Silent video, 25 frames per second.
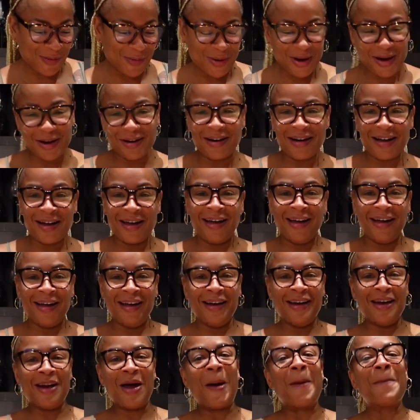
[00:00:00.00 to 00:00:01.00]
we're
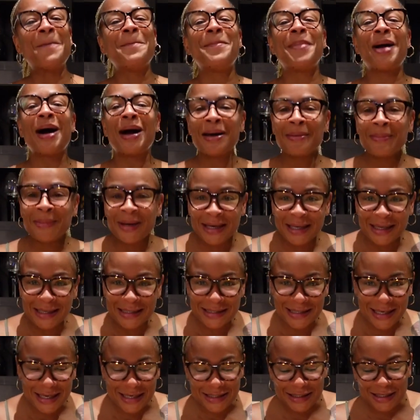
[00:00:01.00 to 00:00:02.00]
in my mini
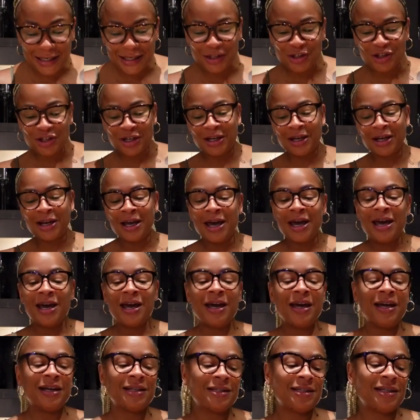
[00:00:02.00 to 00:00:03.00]
test kitchen,
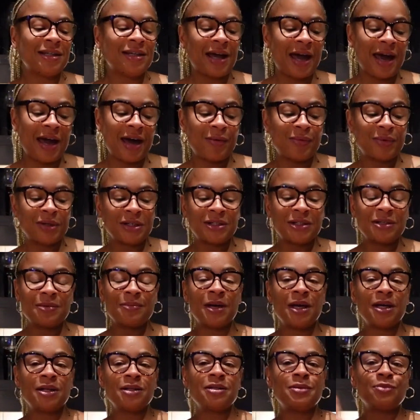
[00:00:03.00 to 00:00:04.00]
and today I'm gonna
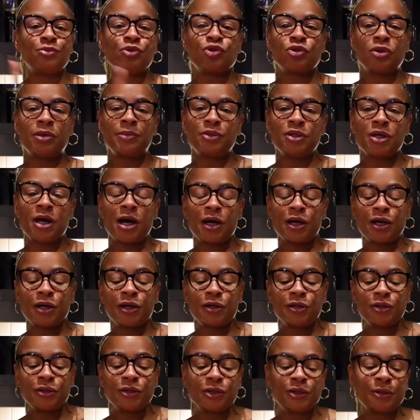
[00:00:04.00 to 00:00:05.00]
make some shrimp
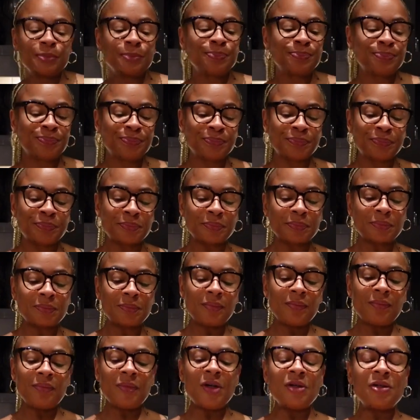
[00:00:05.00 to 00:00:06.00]
tacos.
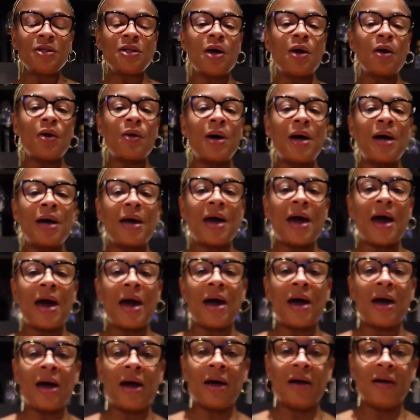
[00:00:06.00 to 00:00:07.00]
So I
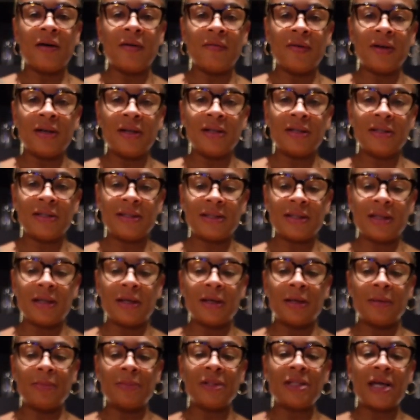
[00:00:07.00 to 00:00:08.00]
have
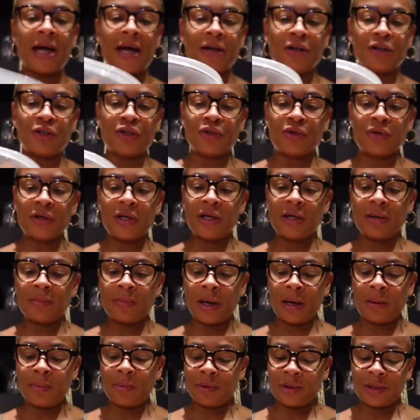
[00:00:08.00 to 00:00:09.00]
some tiger shrimp.
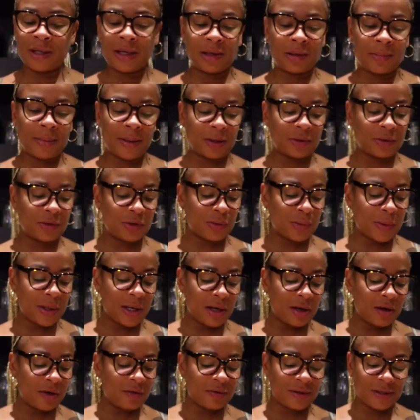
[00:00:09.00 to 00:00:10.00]
I pulled out about
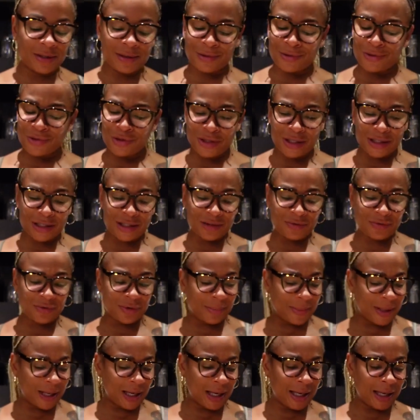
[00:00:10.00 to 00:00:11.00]
12 because it's just for
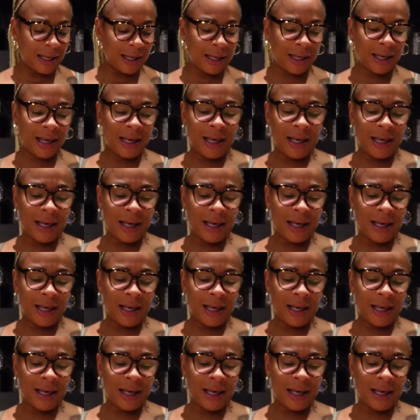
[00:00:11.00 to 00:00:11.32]
me.